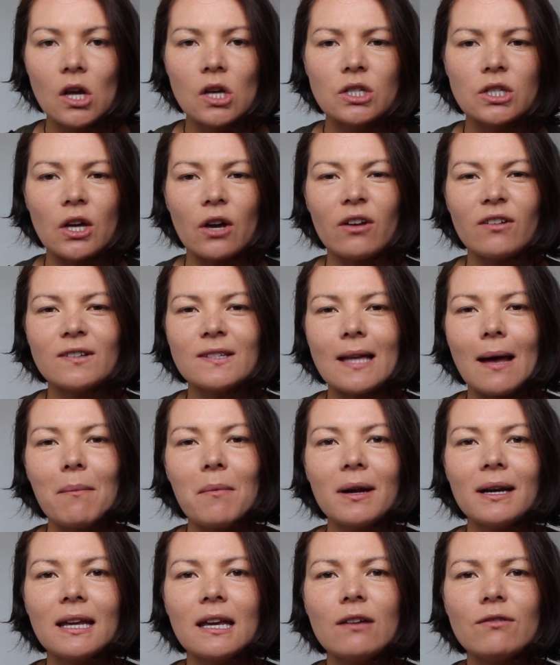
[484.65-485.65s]
So if
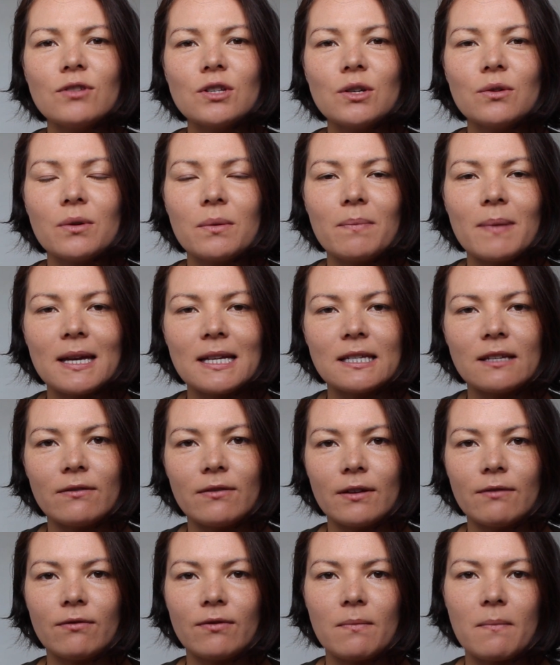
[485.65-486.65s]
someone gives you a piece of
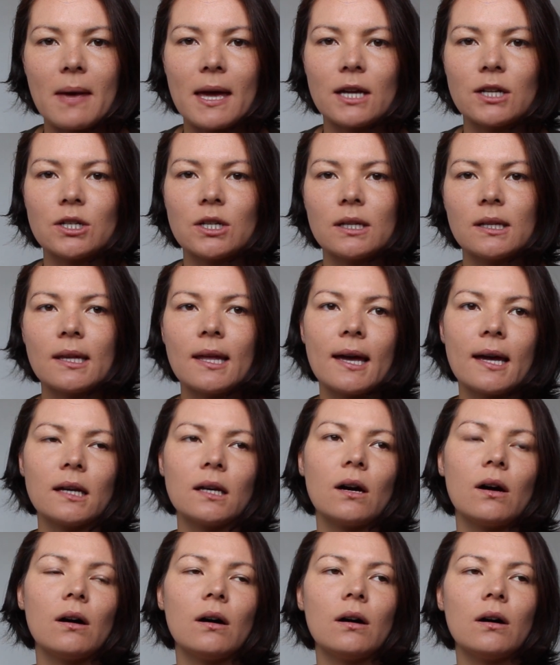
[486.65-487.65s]
information
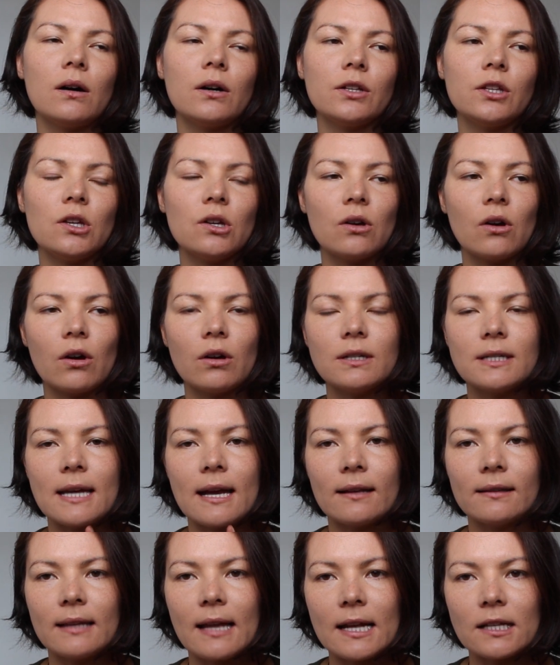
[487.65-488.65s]
like, oh, you go
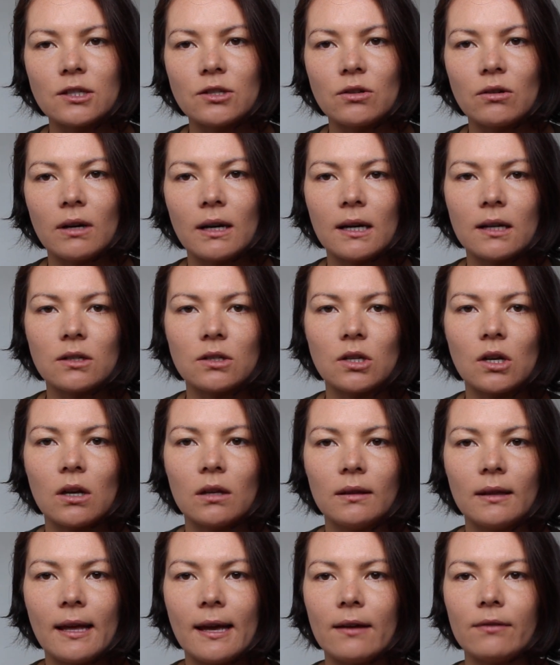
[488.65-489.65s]
down that street and
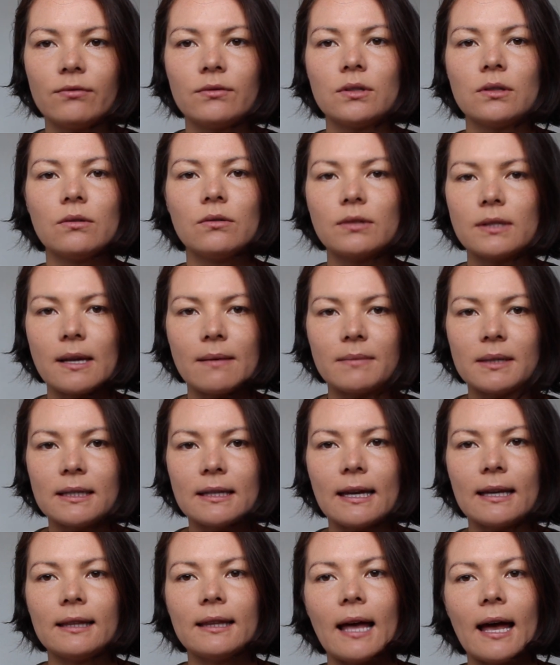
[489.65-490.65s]
turn left, or something
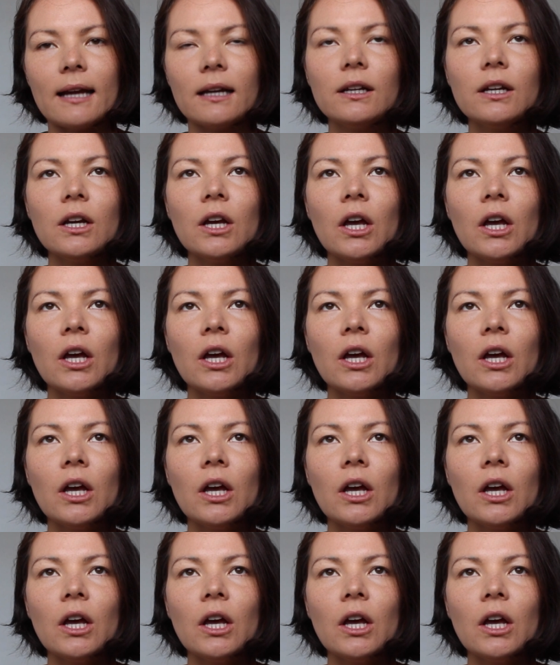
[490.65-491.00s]
like that,